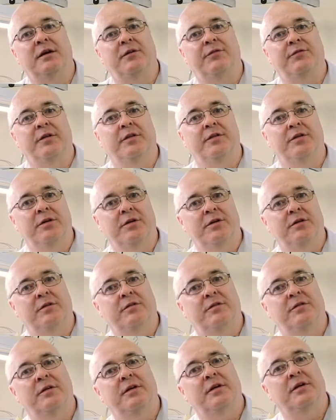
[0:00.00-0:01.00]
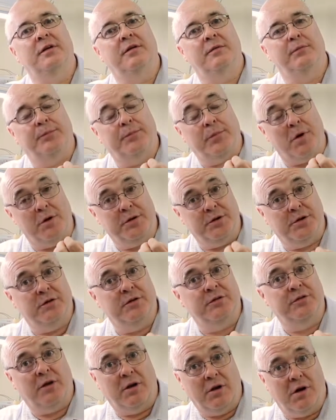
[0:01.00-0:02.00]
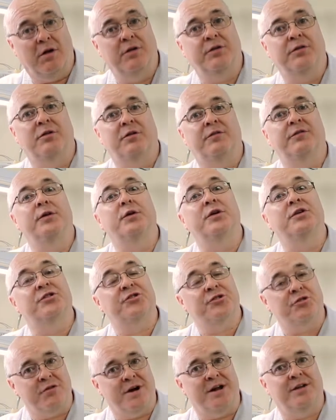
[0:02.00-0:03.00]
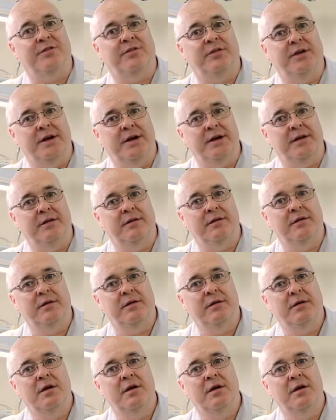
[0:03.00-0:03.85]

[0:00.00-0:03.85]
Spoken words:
If the dirt particles are large enough, you can scratch the end.